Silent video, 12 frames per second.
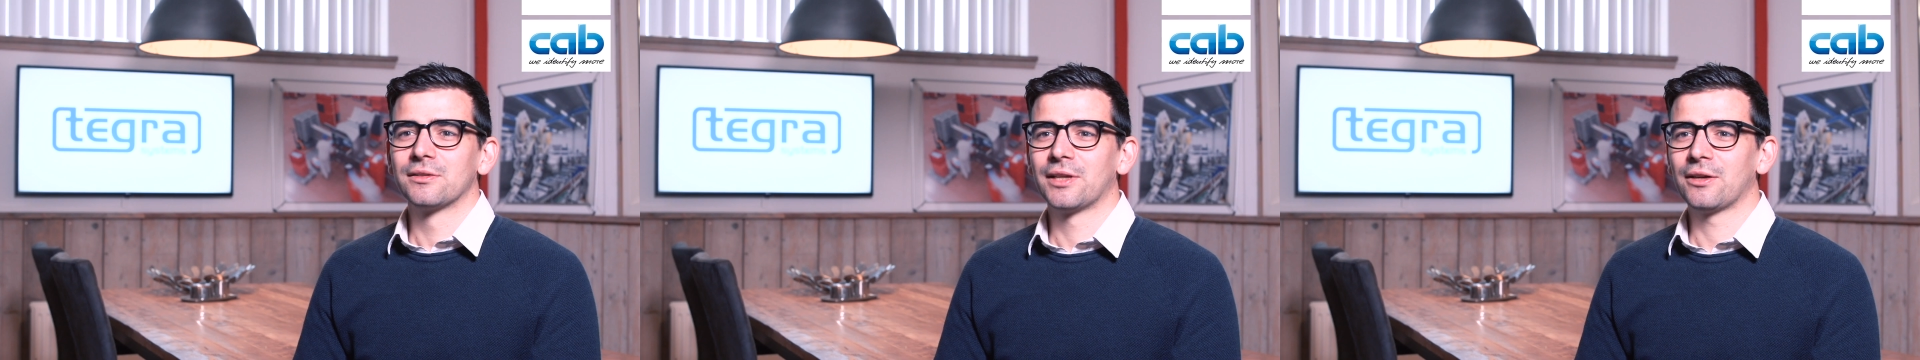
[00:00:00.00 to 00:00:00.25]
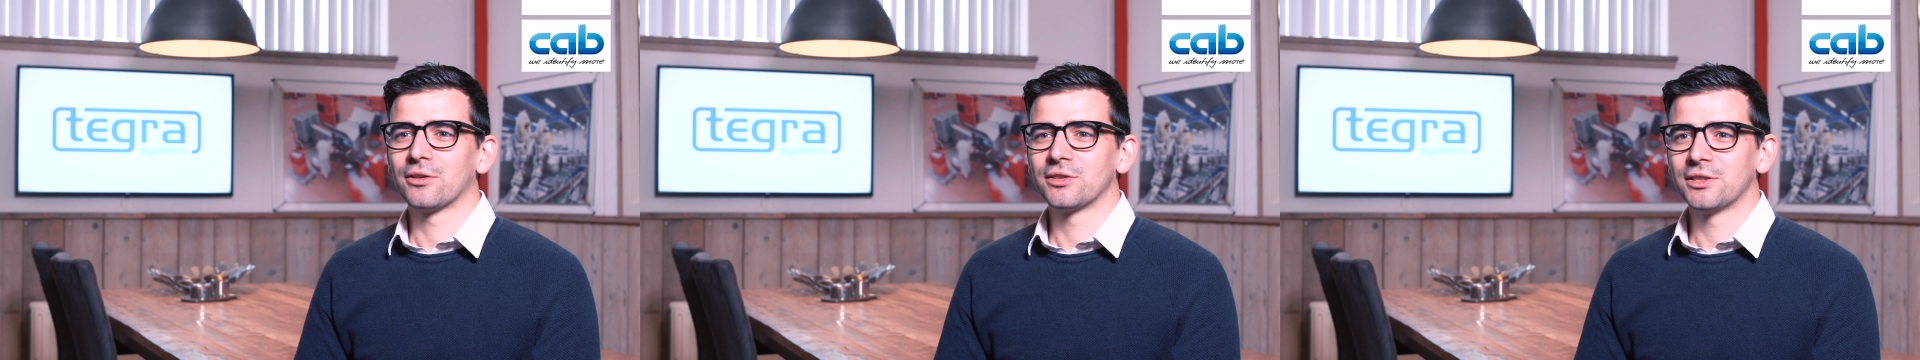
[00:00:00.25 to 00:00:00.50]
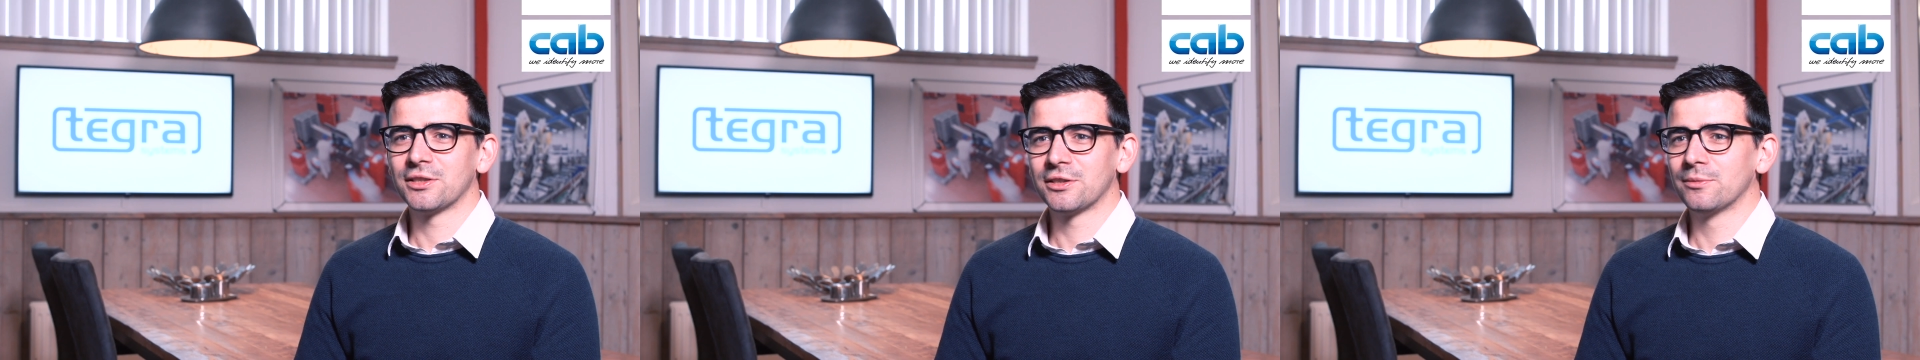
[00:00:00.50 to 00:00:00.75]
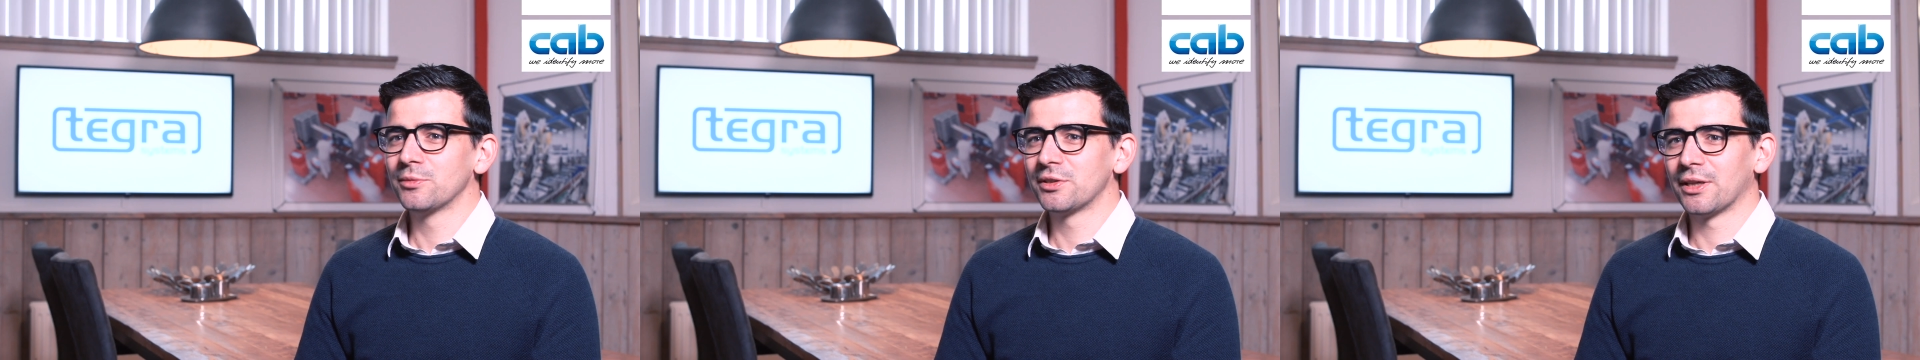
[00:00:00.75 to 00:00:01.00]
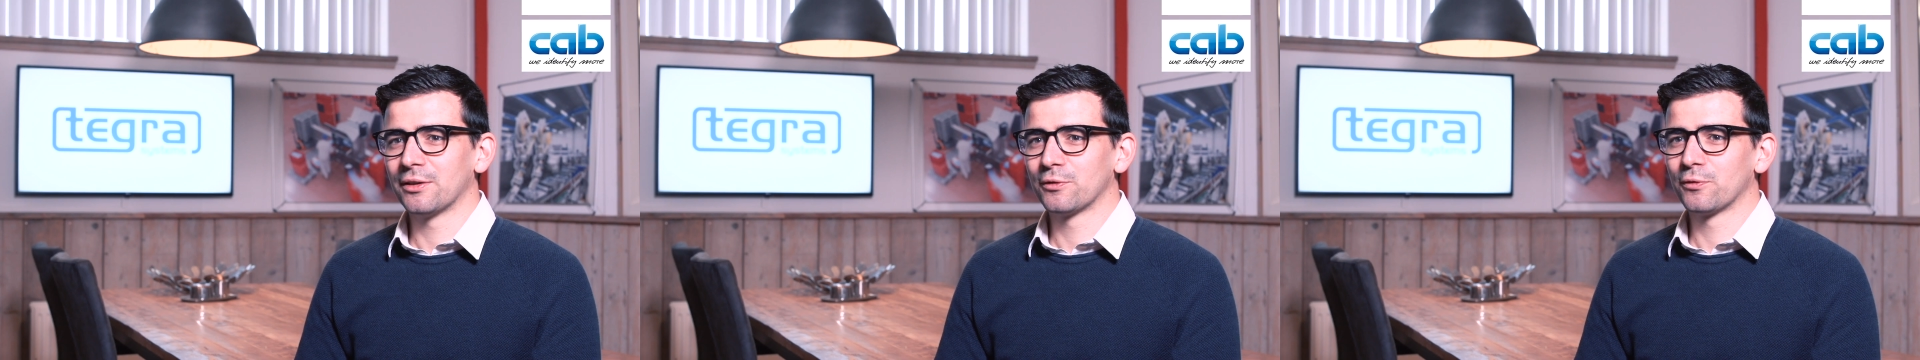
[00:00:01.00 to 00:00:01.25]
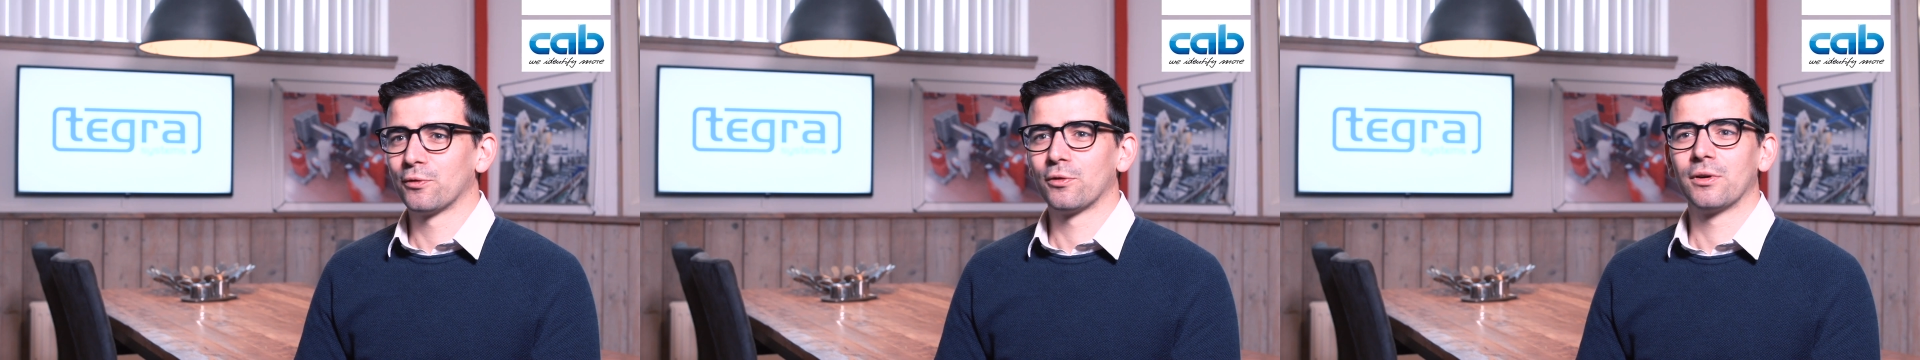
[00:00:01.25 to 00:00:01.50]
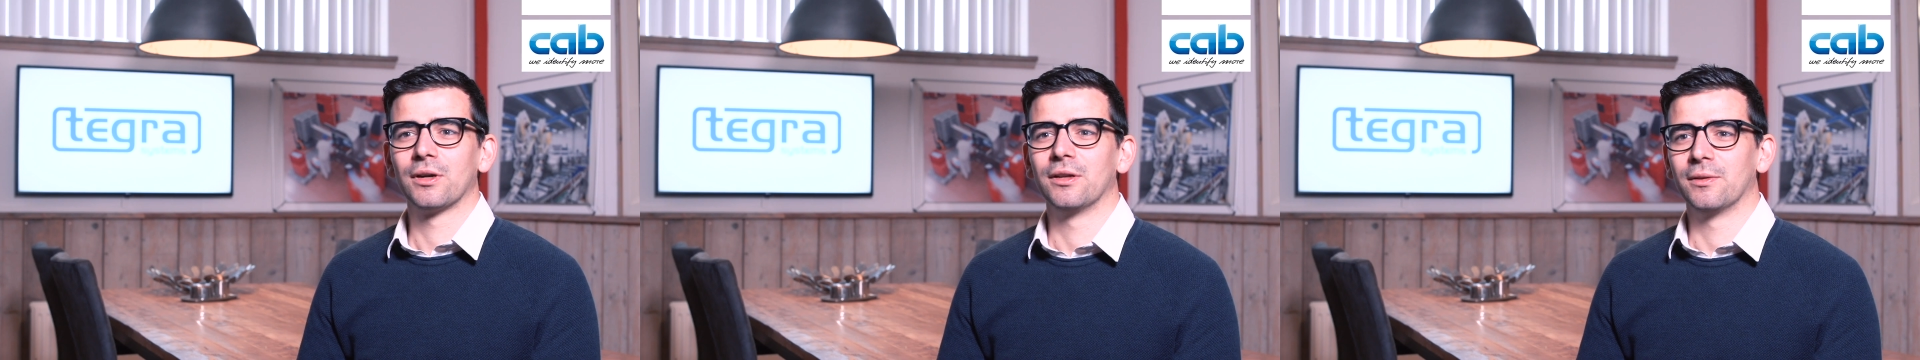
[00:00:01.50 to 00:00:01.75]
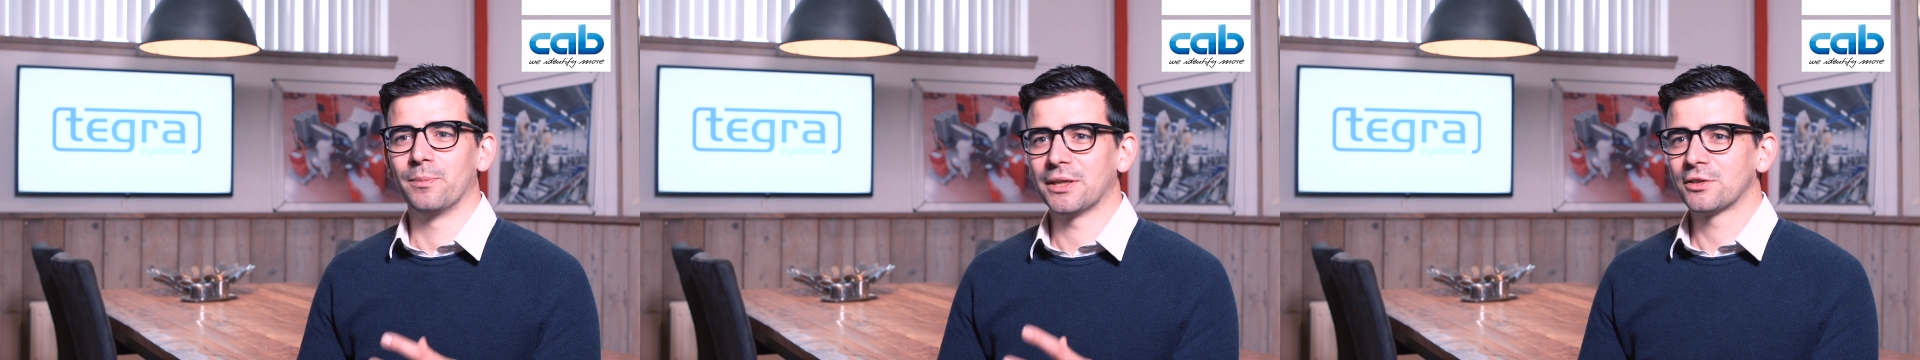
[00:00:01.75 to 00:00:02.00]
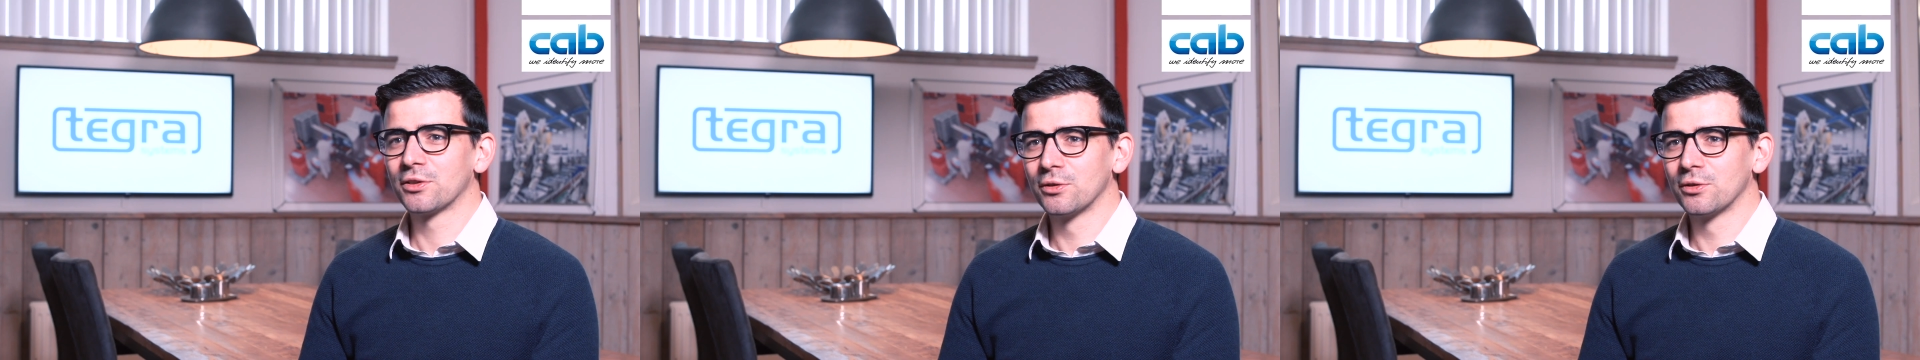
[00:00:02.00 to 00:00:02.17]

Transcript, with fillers: Tegra Systems stands for the best